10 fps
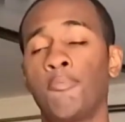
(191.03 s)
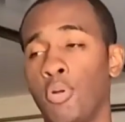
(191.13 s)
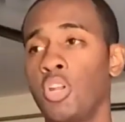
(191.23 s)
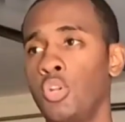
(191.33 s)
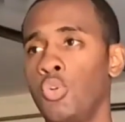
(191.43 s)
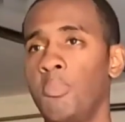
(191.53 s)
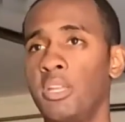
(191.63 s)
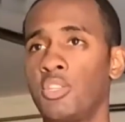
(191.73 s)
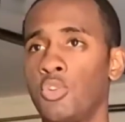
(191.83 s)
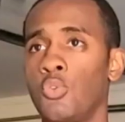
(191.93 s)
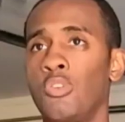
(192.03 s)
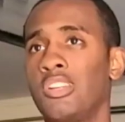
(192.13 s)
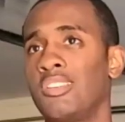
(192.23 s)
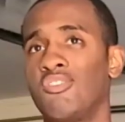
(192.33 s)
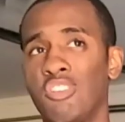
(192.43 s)
pretty new to being tuned,
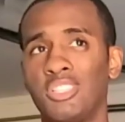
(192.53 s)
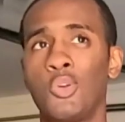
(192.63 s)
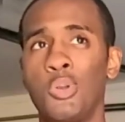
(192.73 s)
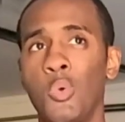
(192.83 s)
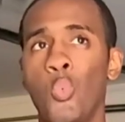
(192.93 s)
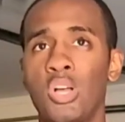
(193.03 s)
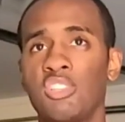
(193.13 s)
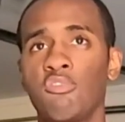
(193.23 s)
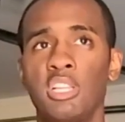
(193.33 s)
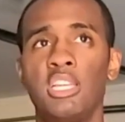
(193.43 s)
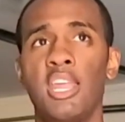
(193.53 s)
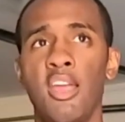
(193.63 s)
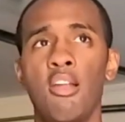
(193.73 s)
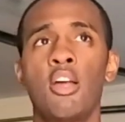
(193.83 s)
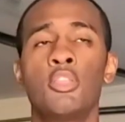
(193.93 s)
and the tuning wasn't really
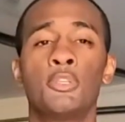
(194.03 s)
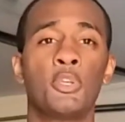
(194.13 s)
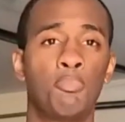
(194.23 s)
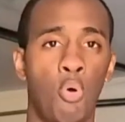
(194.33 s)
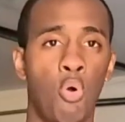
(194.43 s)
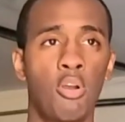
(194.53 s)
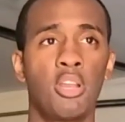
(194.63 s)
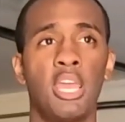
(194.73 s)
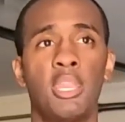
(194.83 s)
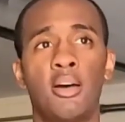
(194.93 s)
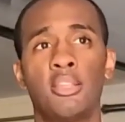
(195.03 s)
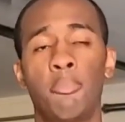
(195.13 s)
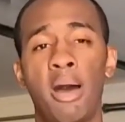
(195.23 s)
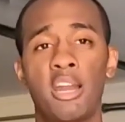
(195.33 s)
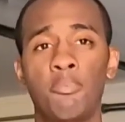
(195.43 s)
there. The support and the
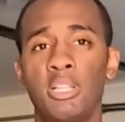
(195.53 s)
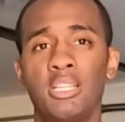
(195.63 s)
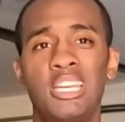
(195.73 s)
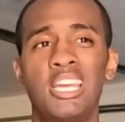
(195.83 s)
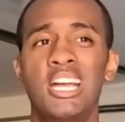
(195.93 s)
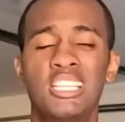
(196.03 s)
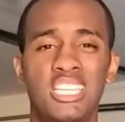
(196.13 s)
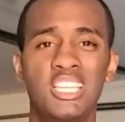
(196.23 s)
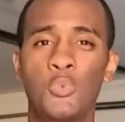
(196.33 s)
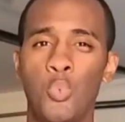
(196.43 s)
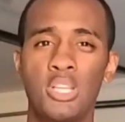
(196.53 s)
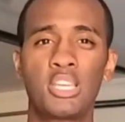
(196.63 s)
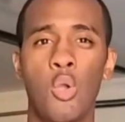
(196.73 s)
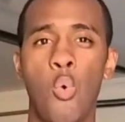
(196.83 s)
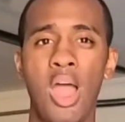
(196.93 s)
modability just
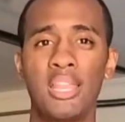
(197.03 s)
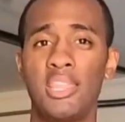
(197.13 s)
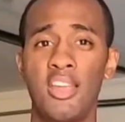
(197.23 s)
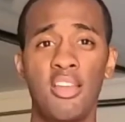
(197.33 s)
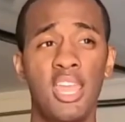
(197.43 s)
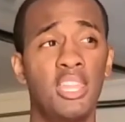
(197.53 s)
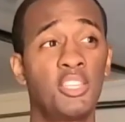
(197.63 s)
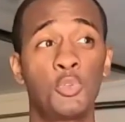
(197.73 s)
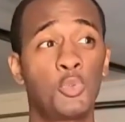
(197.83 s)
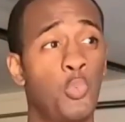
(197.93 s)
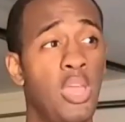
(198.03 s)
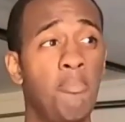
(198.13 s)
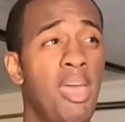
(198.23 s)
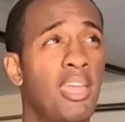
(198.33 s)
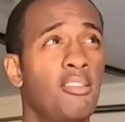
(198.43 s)
wasn't quite there yet. This was way
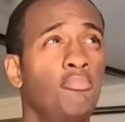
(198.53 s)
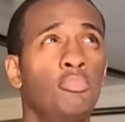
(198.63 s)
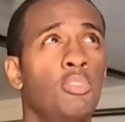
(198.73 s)
back in